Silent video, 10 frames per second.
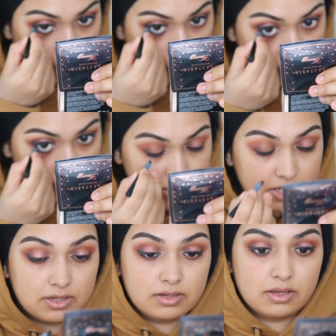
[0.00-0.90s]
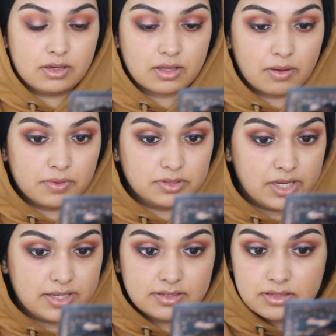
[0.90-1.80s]
which is in a couple of
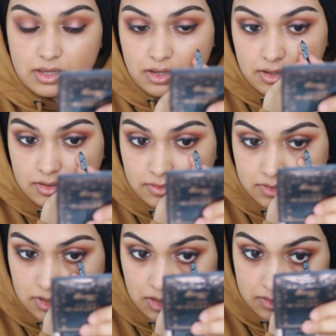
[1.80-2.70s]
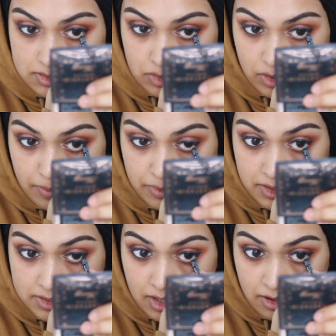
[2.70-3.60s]
days, to stock up on
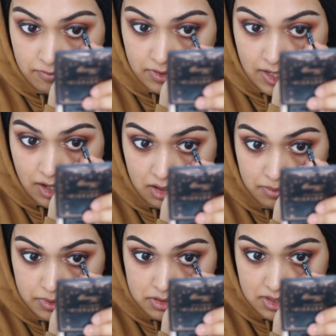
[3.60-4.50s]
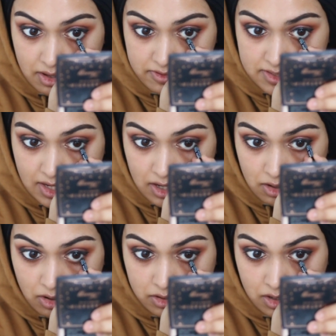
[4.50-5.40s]
this. Hopefully Cult Beauty have a
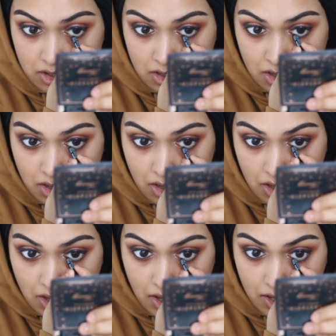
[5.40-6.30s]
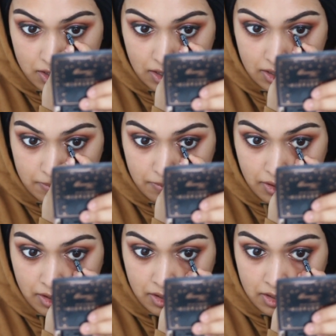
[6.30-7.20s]
sale on and I can
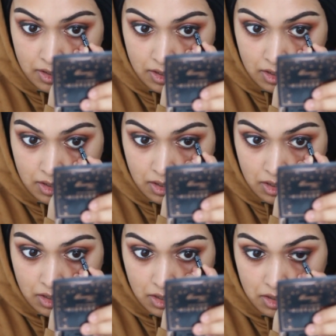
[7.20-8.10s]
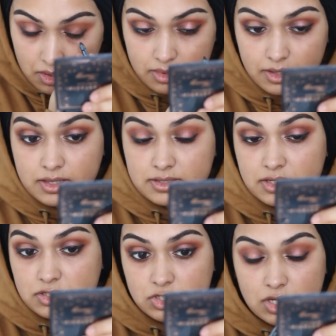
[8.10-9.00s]
buy this
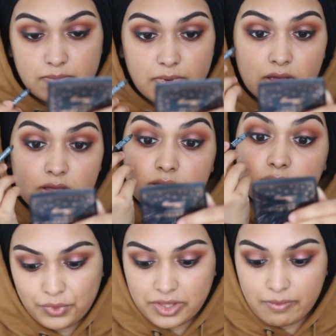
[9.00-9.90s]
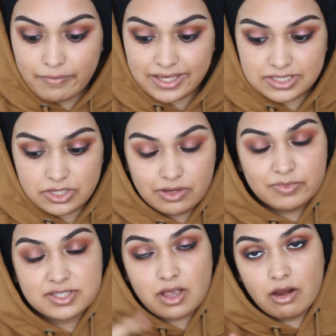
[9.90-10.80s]
cheaper. We'll come back to
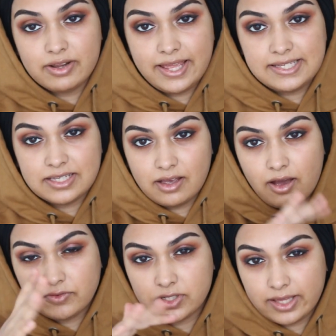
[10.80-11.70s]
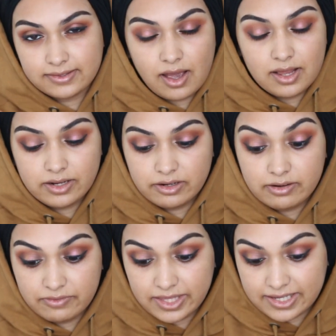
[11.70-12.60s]
mascara later after like the eyeliner
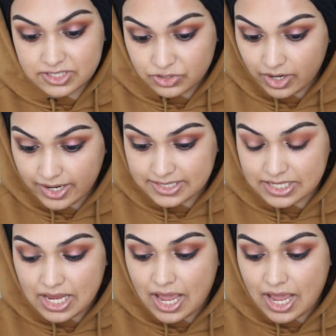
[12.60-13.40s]
and everything has dried,